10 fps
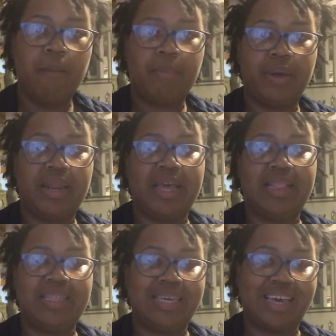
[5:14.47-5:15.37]
but
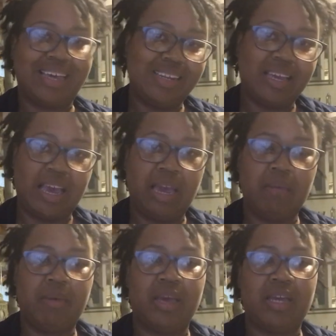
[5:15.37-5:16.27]
in the end
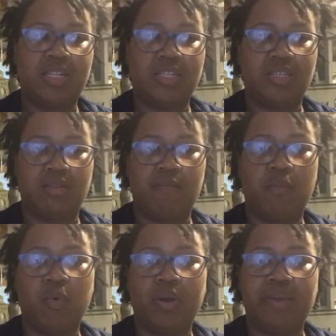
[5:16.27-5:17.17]
game, it's
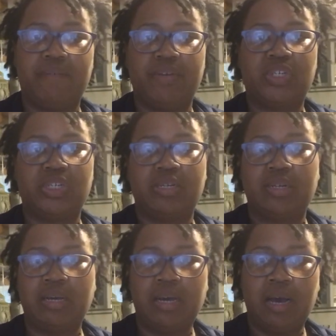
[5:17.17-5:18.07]
more efficient
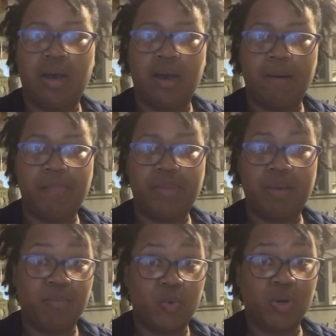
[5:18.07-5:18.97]

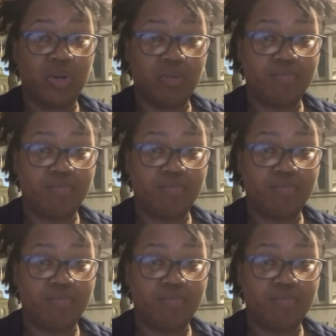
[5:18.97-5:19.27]
and more